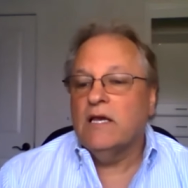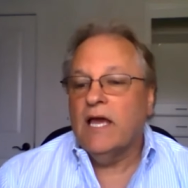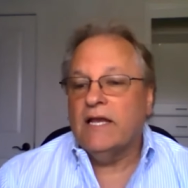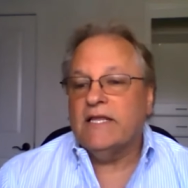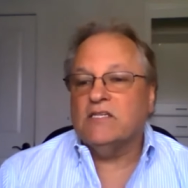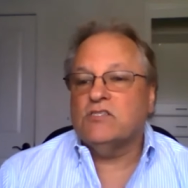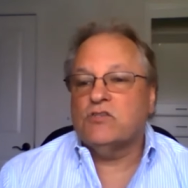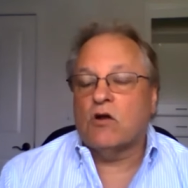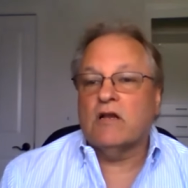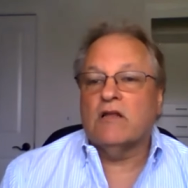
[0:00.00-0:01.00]
and get
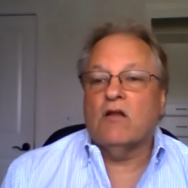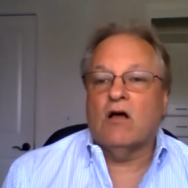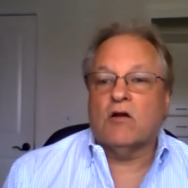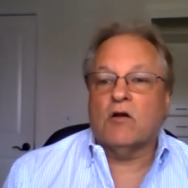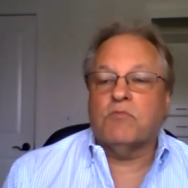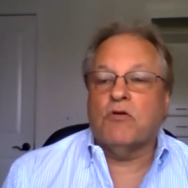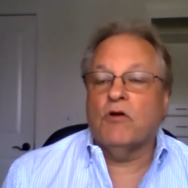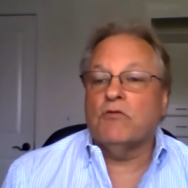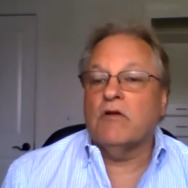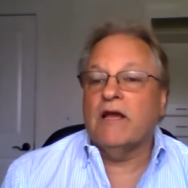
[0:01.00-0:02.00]
started on our
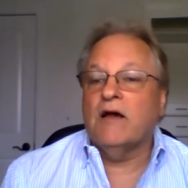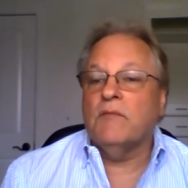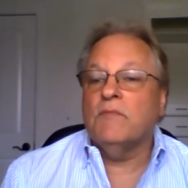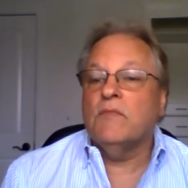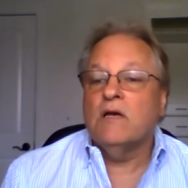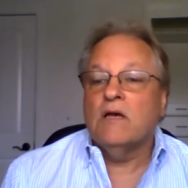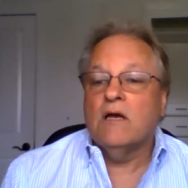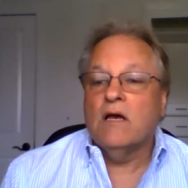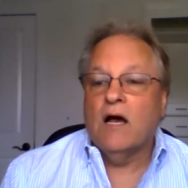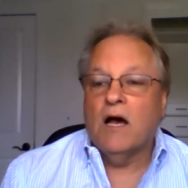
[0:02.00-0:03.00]
program.
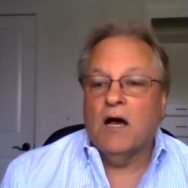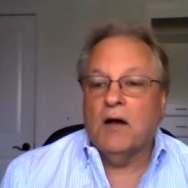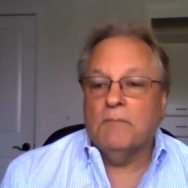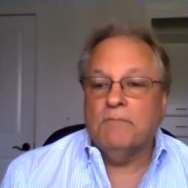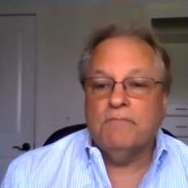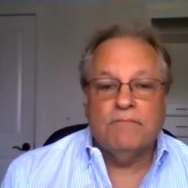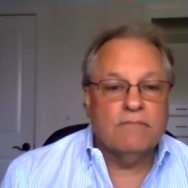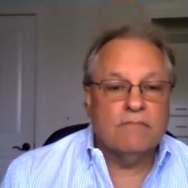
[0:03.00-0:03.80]
Um,